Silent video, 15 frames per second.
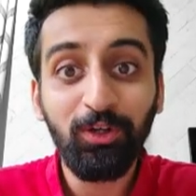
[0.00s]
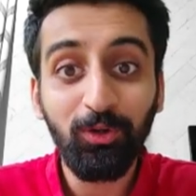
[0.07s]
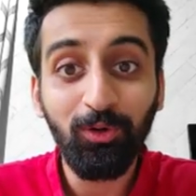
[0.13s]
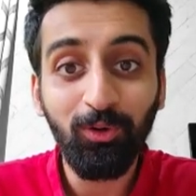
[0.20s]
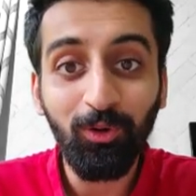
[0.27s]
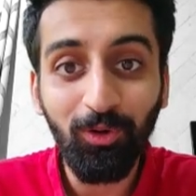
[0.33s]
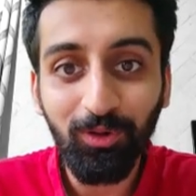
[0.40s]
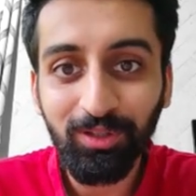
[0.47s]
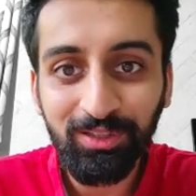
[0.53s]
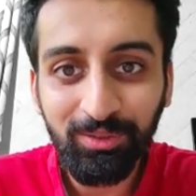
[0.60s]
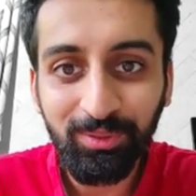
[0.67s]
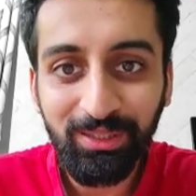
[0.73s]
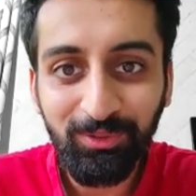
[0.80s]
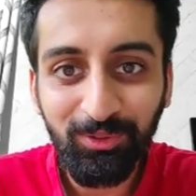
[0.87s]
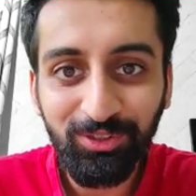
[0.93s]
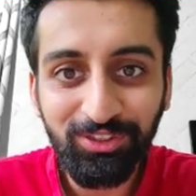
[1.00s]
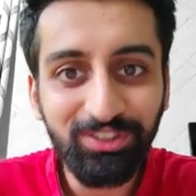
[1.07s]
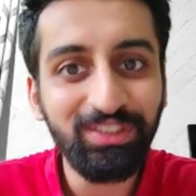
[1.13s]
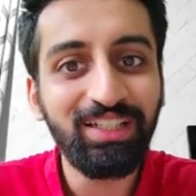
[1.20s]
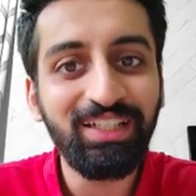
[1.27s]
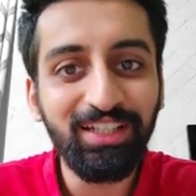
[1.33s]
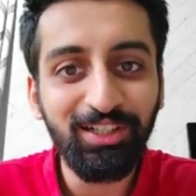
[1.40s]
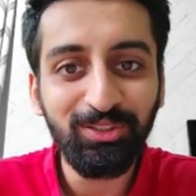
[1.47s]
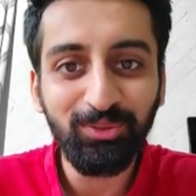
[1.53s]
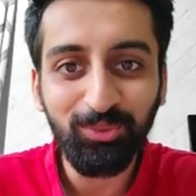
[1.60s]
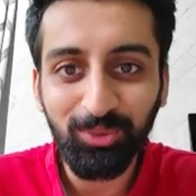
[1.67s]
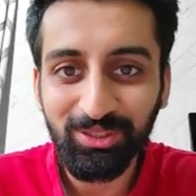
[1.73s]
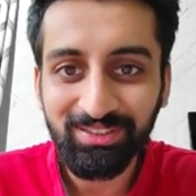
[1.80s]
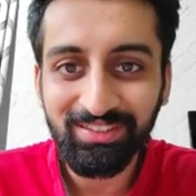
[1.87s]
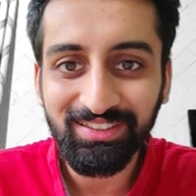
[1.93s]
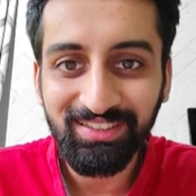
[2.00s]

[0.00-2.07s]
go all the way to Australia to watch